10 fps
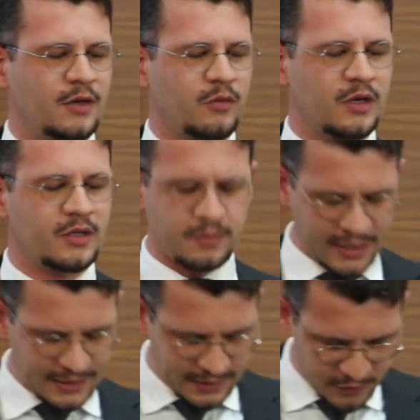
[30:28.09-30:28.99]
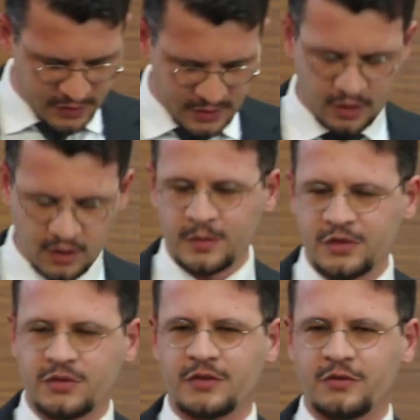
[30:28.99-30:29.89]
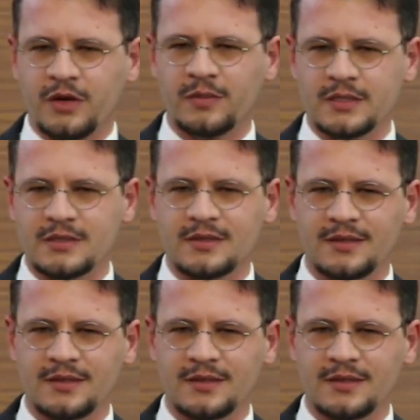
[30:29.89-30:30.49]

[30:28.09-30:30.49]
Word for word: wrote a magnificent commentary on Romans.